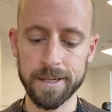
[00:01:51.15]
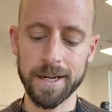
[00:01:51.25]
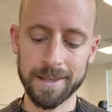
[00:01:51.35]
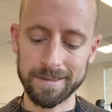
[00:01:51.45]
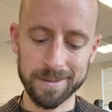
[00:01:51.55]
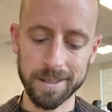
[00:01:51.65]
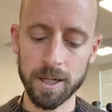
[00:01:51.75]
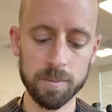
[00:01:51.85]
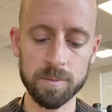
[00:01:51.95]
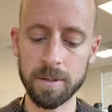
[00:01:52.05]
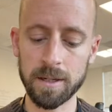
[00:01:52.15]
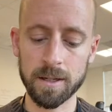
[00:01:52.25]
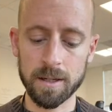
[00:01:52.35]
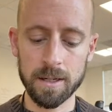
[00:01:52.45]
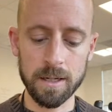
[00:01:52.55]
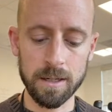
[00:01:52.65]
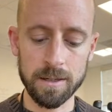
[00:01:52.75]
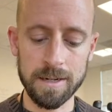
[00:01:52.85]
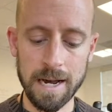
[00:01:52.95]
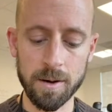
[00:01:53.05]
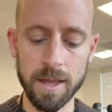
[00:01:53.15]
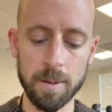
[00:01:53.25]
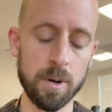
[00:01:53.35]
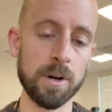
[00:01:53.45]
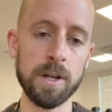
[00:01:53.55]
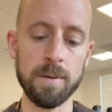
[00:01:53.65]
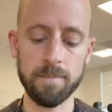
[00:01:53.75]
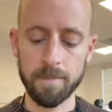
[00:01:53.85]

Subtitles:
And that really helps me dial that part in.